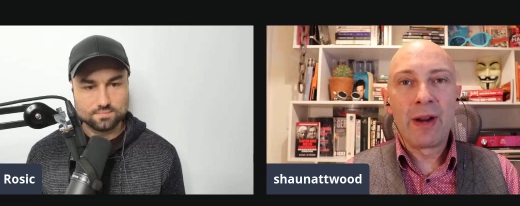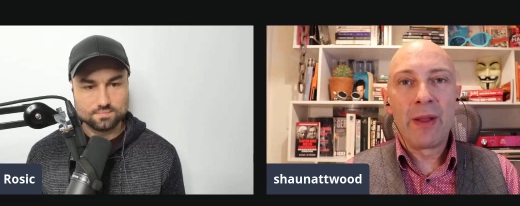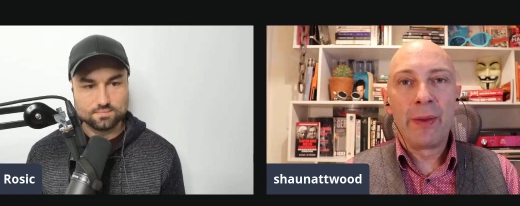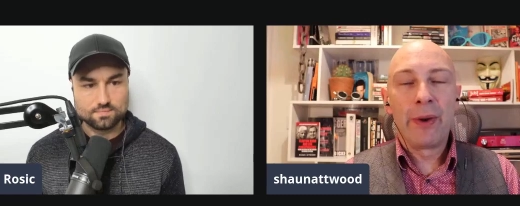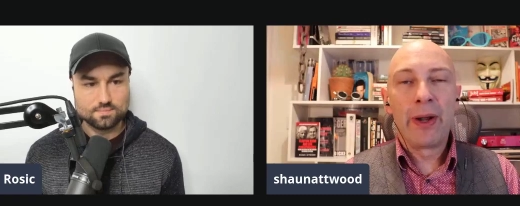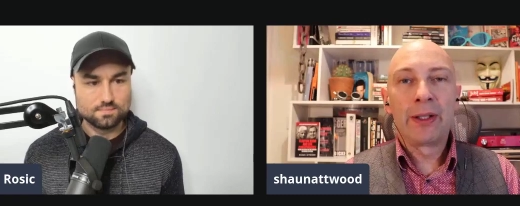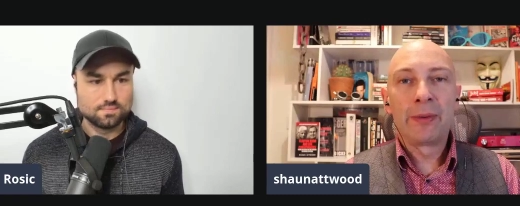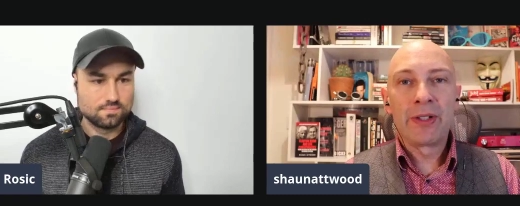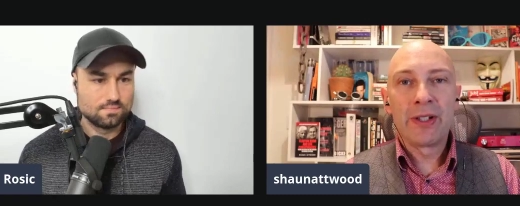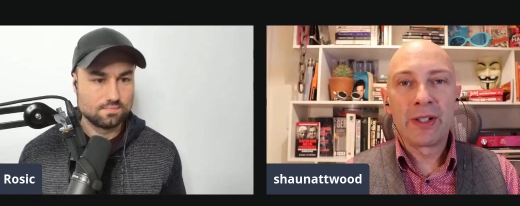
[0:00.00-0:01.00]
Speaker 1: the world, which
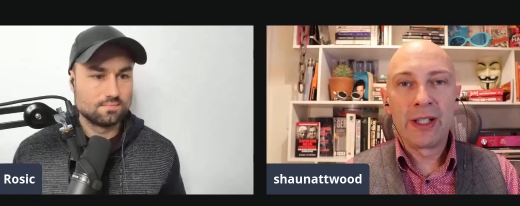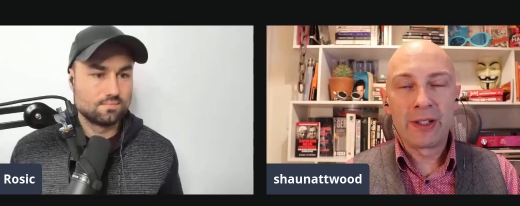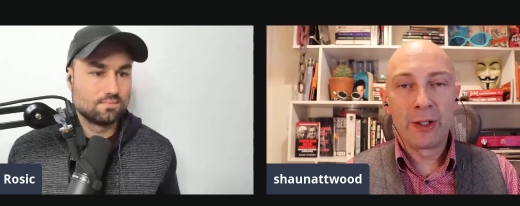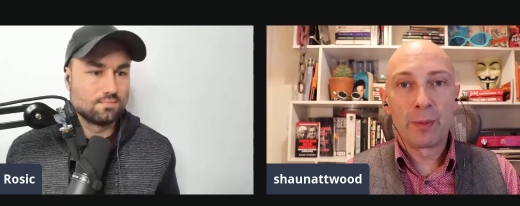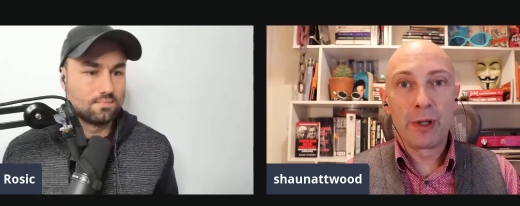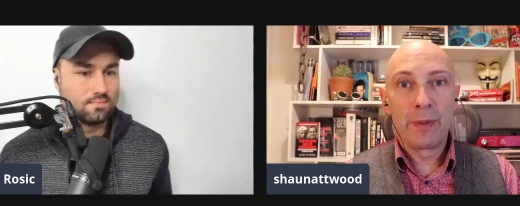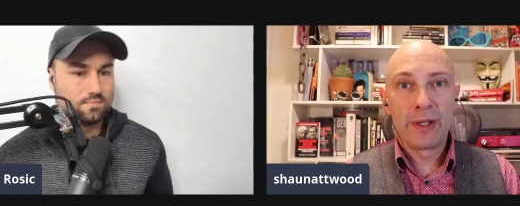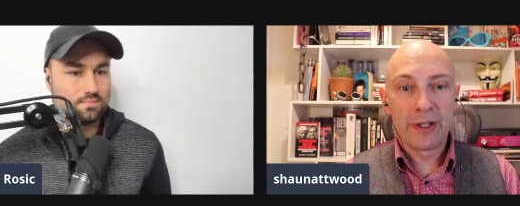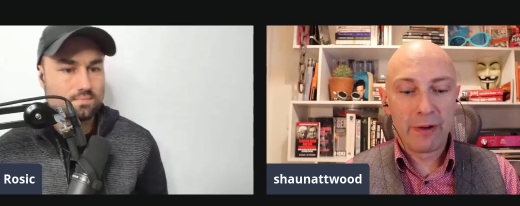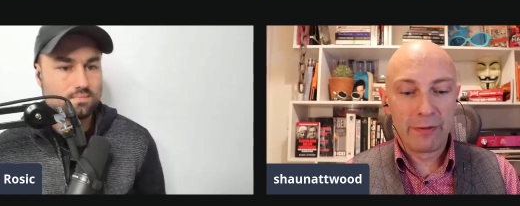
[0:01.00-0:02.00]
he, he sold PROMIS
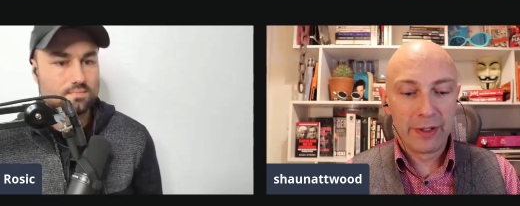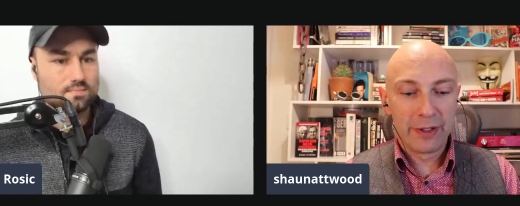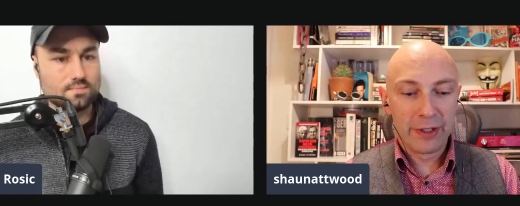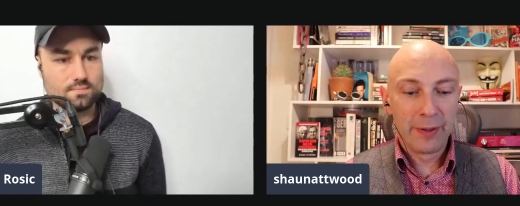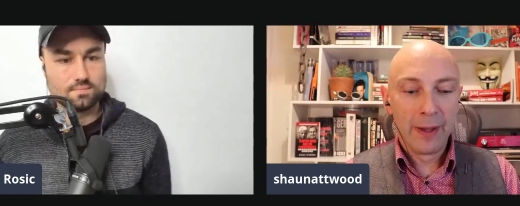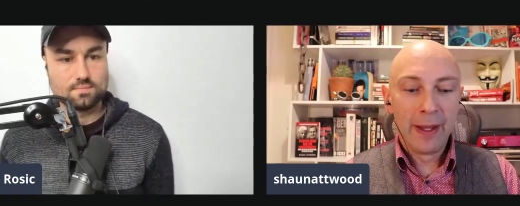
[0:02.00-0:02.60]
software to.